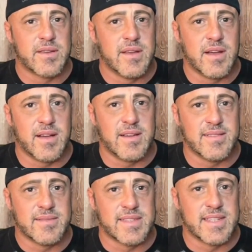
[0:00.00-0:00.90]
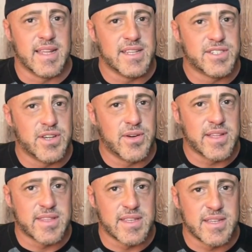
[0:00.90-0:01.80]
uh, uh, Today Show, I
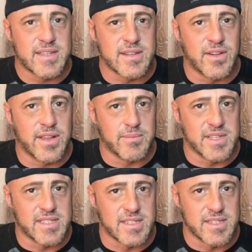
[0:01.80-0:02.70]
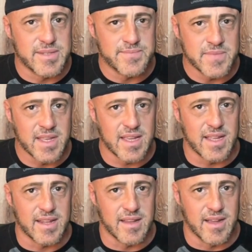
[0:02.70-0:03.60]
think, on N B C,
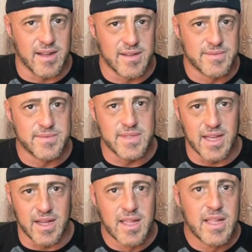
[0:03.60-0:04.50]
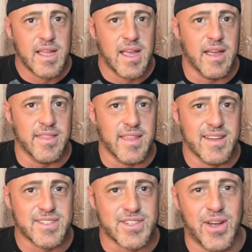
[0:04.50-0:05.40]
and uh, yeah, and they
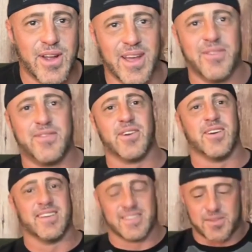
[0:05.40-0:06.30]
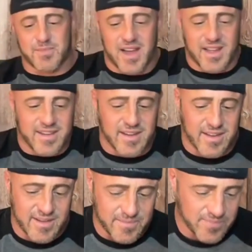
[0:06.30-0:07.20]
showed up for a spot in
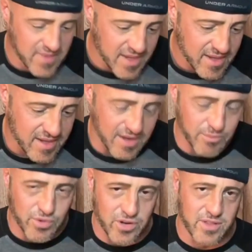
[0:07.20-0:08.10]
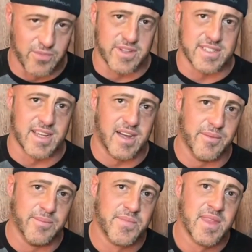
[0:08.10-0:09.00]
um, in Brooklyn one time.